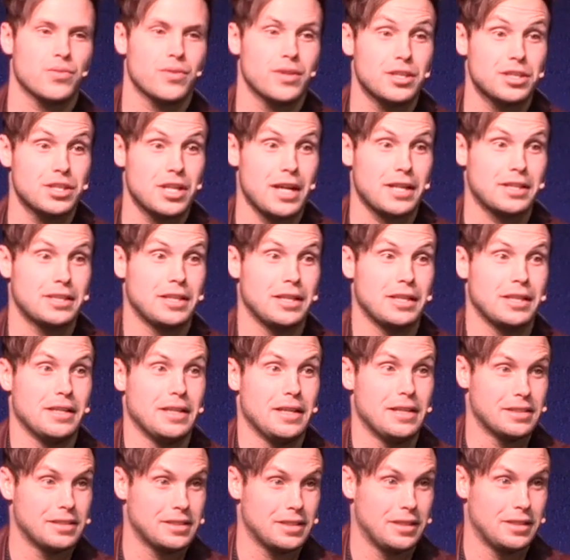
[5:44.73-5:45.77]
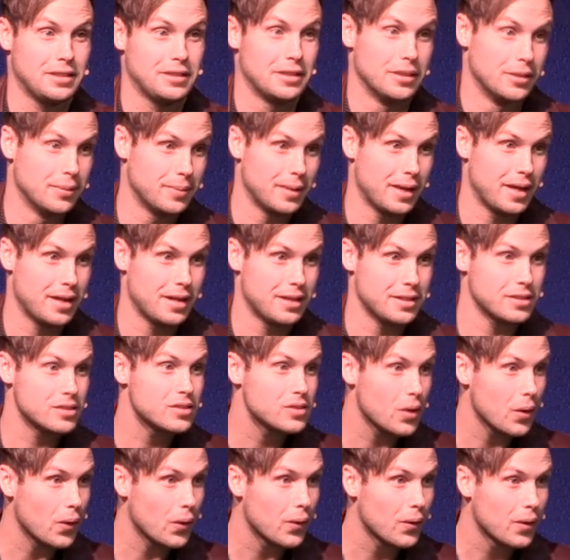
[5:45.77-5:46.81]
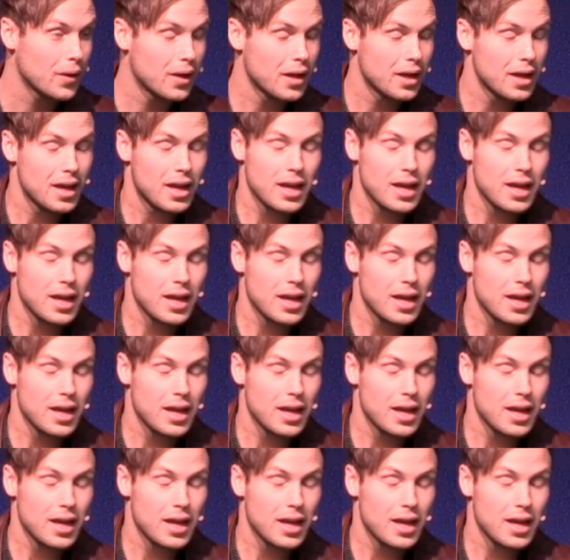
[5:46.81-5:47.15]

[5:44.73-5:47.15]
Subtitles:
rejecting this a little bit. And so